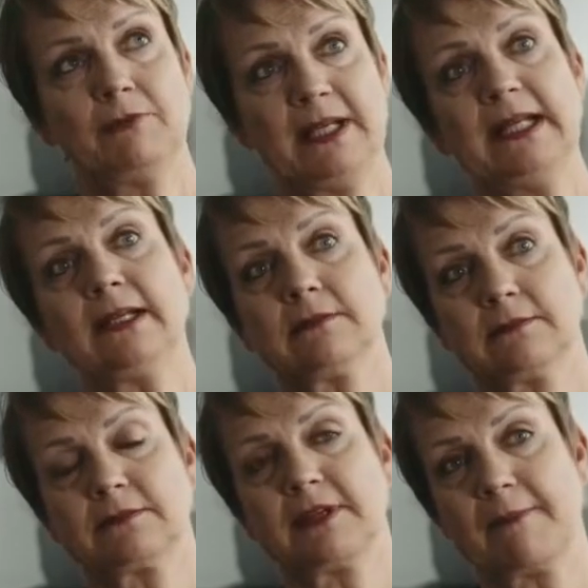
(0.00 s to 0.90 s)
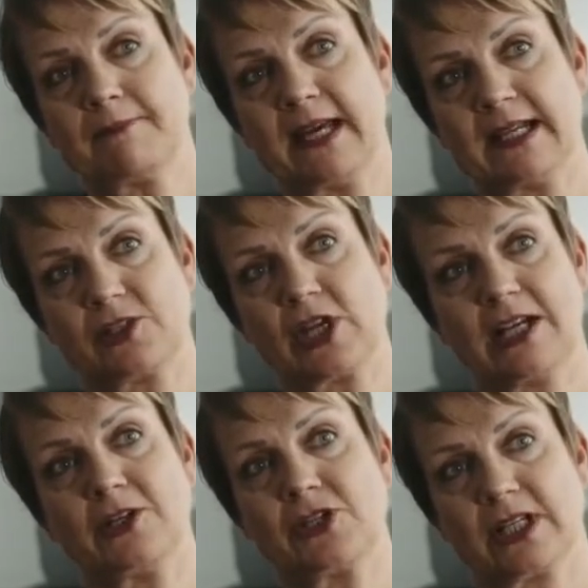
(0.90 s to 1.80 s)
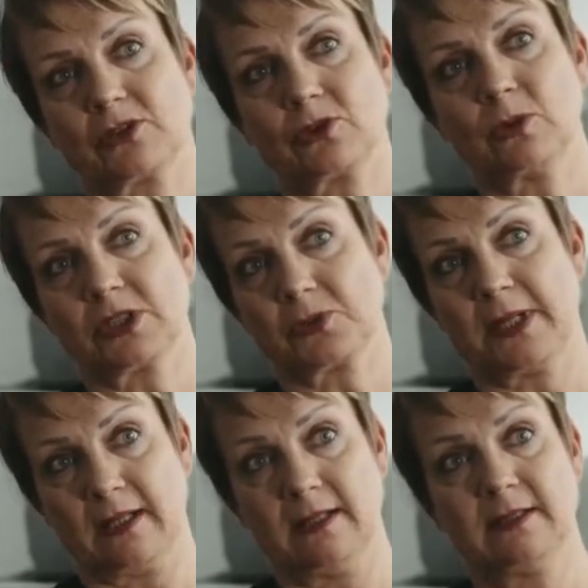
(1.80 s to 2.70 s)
really grab that challenge at school as well.